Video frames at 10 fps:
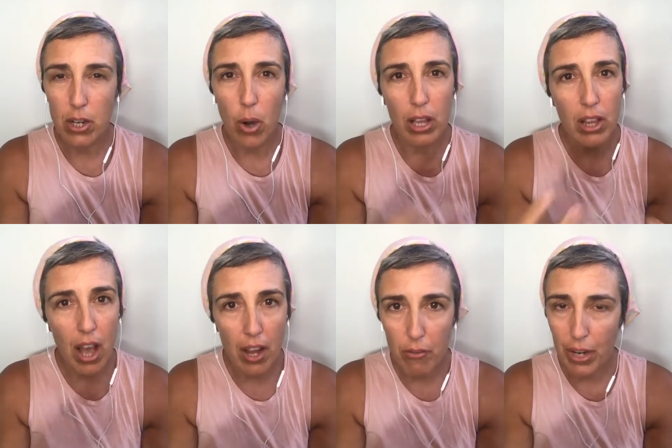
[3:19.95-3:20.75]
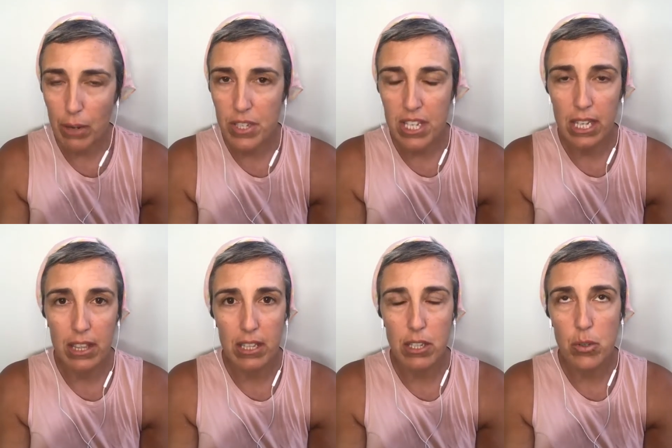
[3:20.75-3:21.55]
a lot of what I was seeing
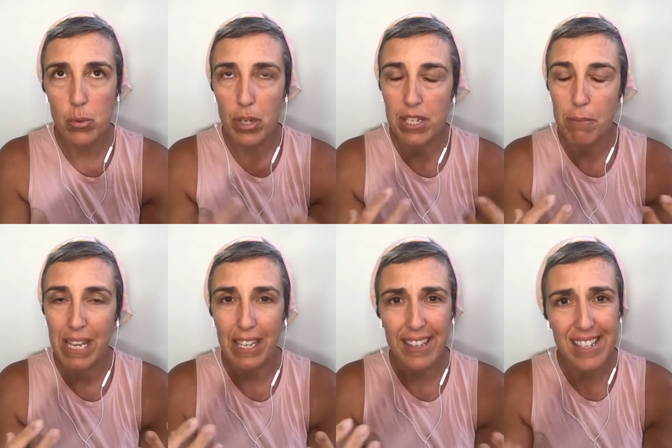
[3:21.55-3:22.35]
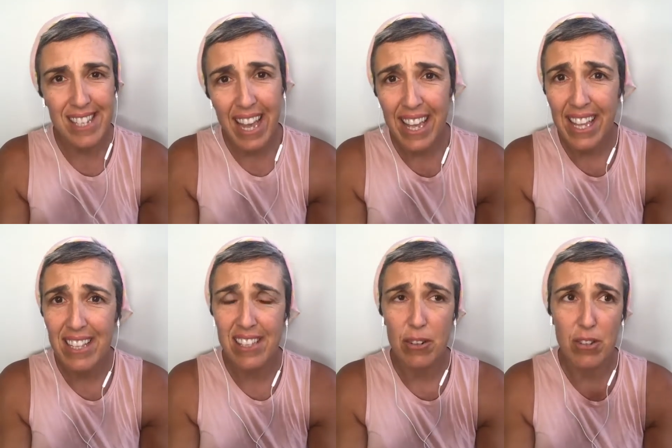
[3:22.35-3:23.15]
in the news wasn't making
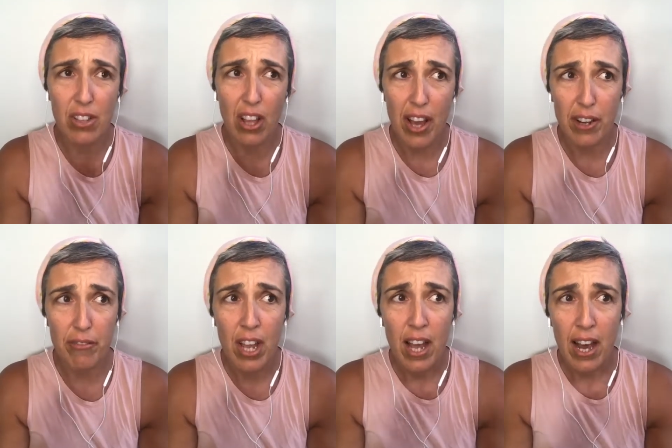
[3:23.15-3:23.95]
sense. There was a lot of